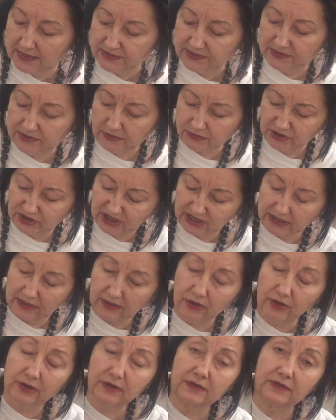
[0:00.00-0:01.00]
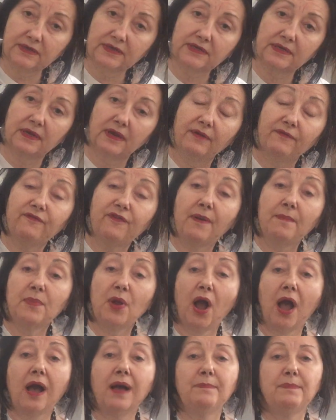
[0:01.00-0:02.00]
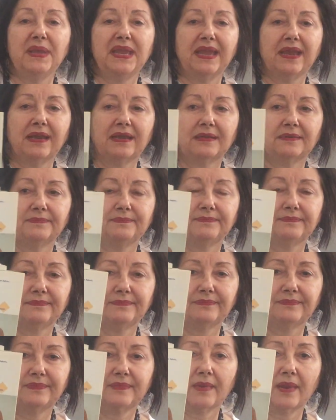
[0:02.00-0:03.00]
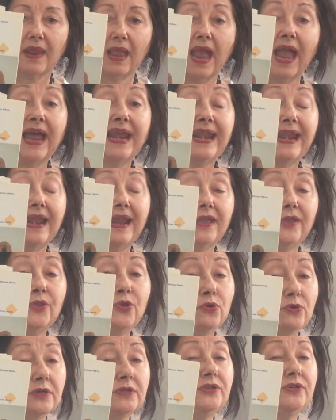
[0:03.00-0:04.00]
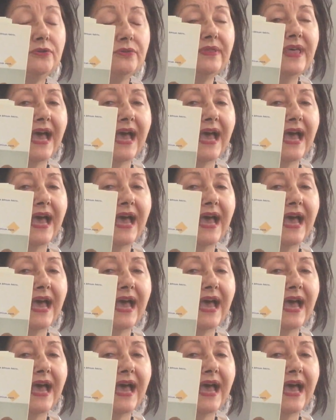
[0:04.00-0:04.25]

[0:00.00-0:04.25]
So she learned from copying, and you could do